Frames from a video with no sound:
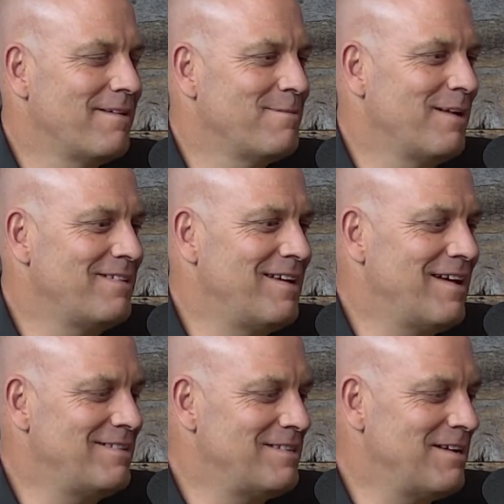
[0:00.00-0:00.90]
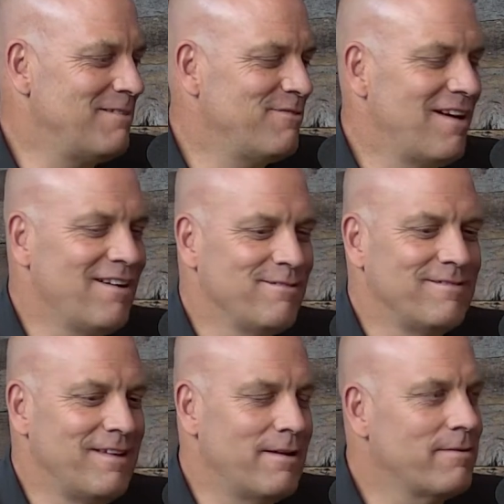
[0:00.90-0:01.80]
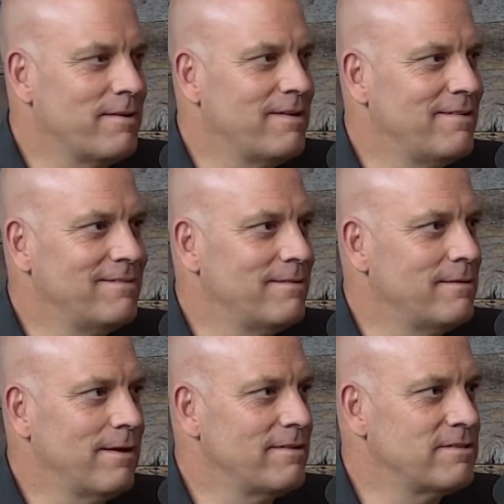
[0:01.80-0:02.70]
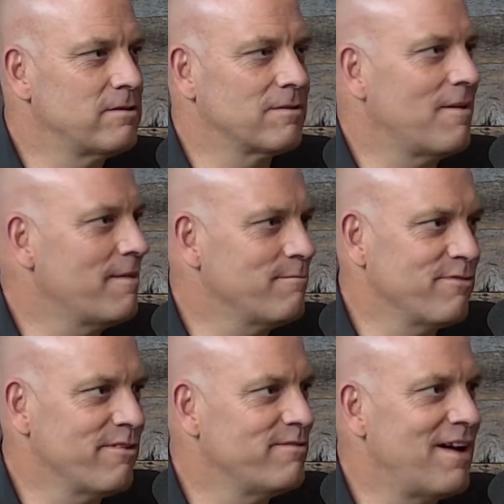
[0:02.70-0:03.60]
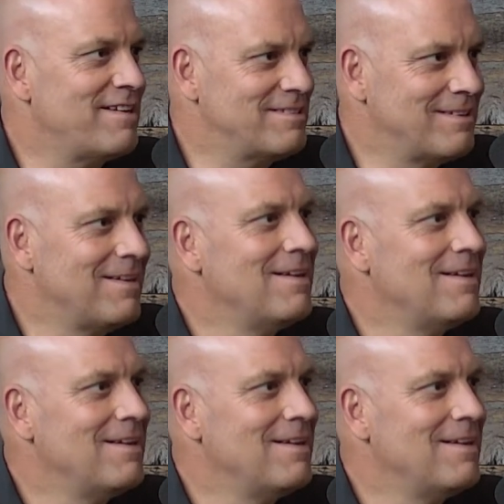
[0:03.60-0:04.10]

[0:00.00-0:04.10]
My dad's 85 now, and I still call him for advice.